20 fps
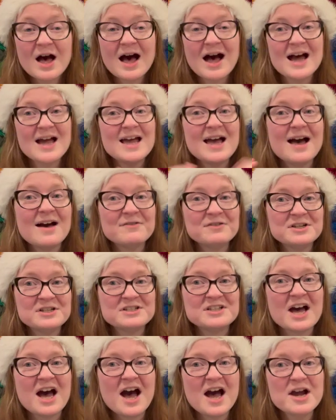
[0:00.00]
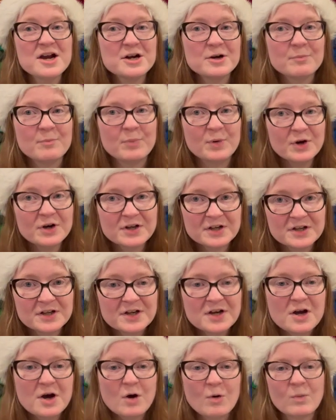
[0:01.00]
I have an entire book
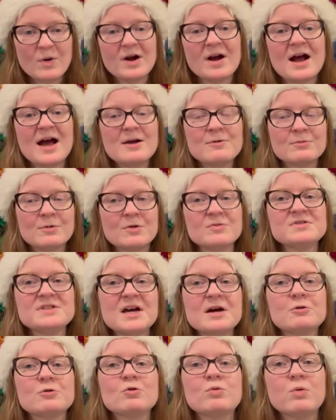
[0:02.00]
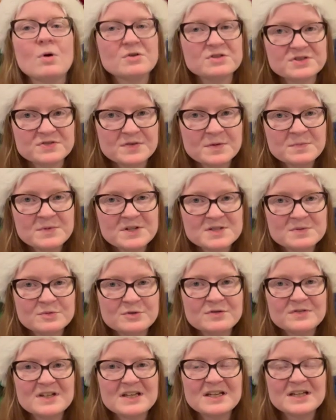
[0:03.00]
where I wrote down quotes from this
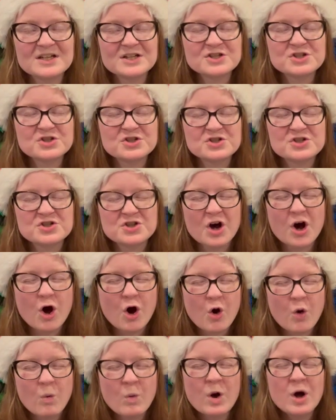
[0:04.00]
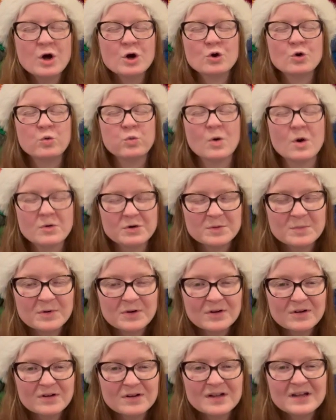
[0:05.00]
movie. It is so
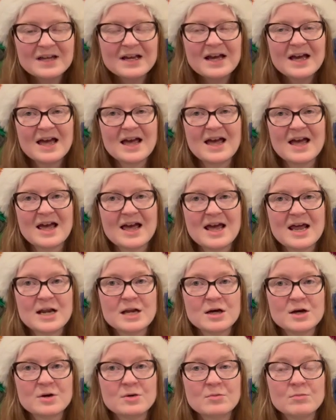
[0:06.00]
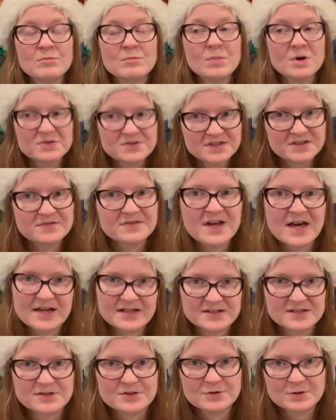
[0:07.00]
quotable and most of that
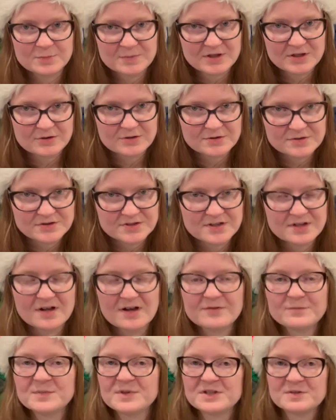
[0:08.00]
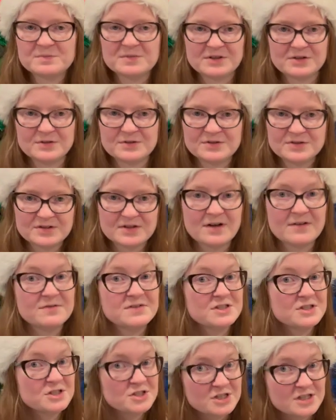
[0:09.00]
is due to Peter Ustinov because Peter Ustinov
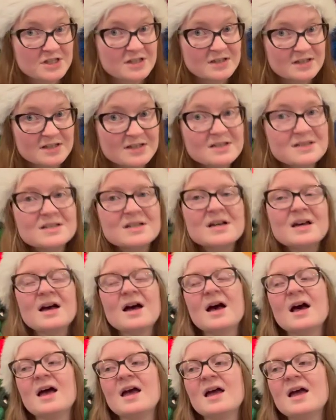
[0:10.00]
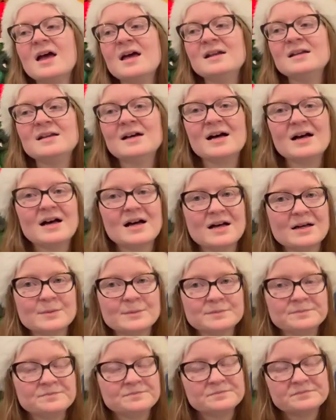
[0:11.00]
is a genius. And
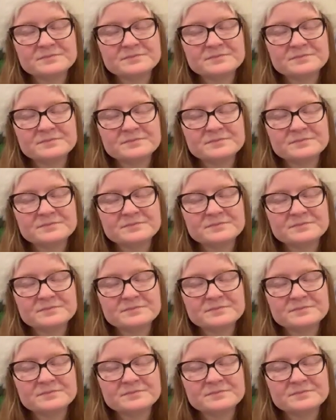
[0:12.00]
um,